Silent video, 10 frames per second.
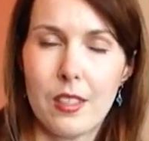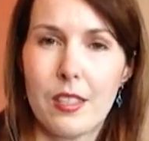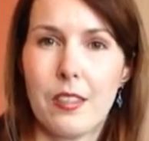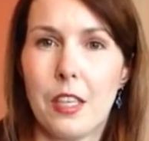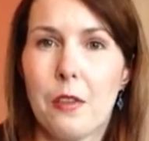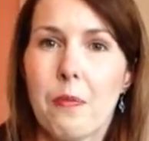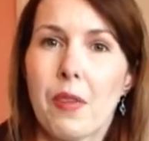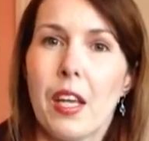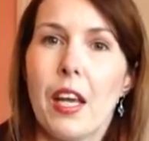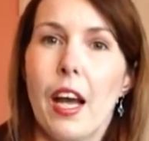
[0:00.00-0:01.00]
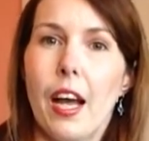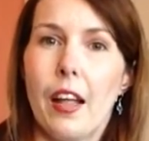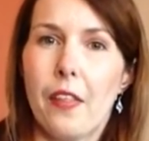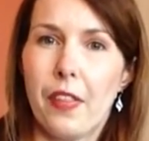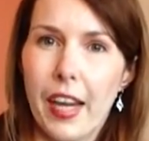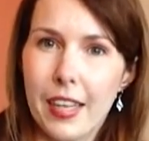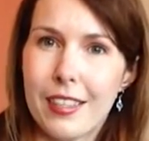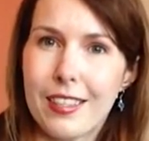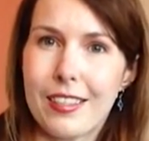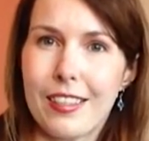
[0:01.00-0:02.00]
So that,
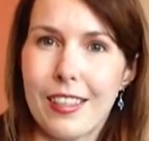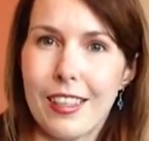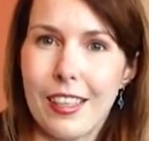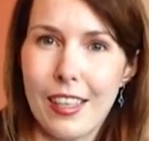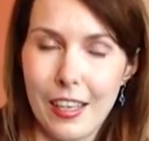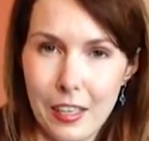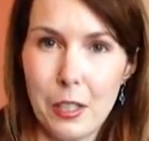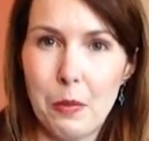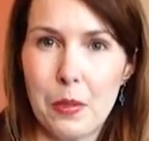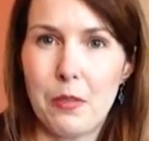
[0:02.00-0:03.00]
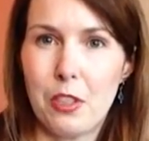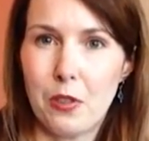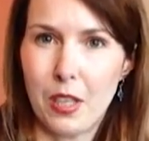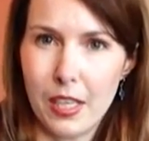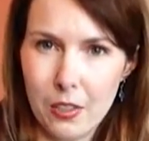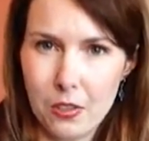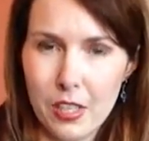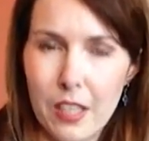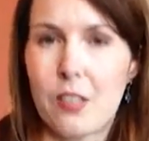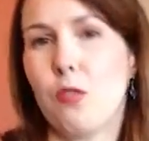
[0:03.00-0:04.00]
I hope, gives you a little
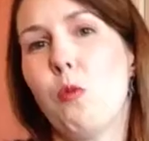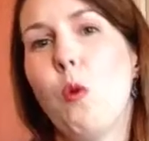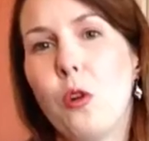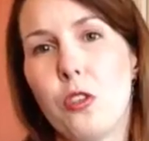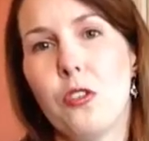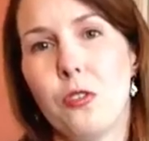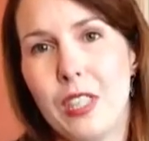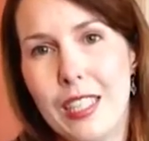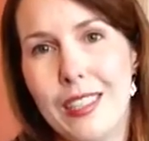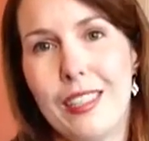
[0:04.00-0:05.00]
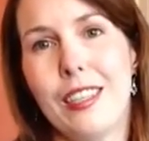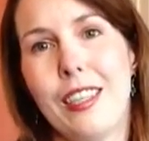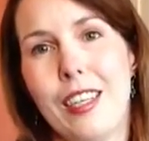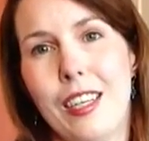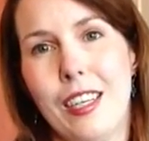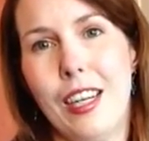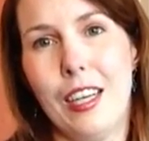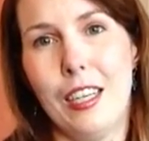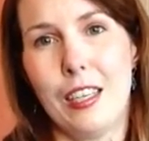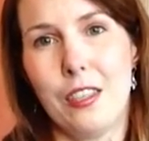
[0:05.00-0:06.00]
sense of what you'll need
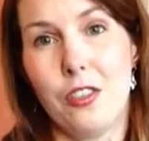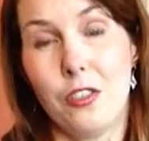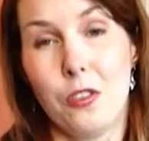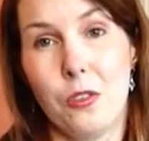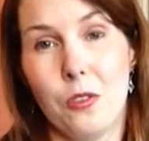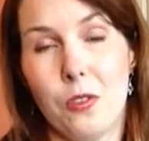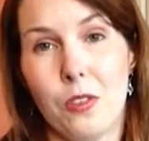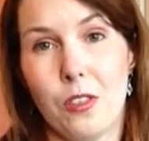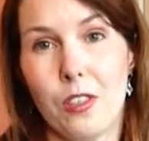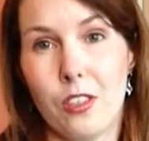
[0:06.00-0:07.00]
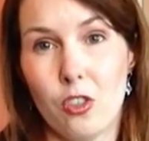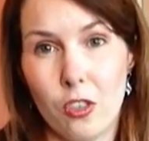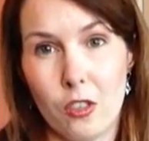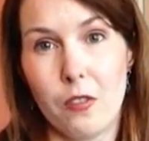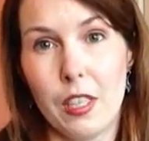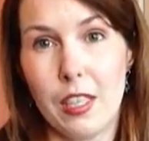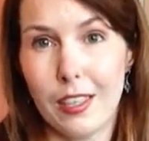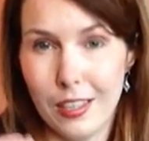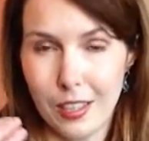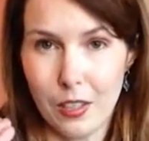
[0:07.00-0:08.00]
to constructively
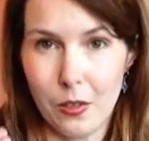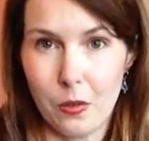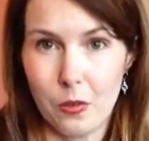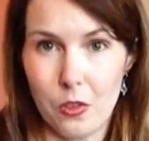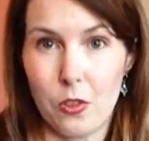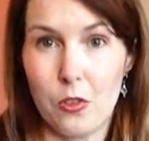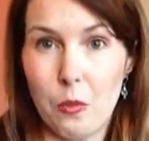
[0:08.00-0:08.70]
do your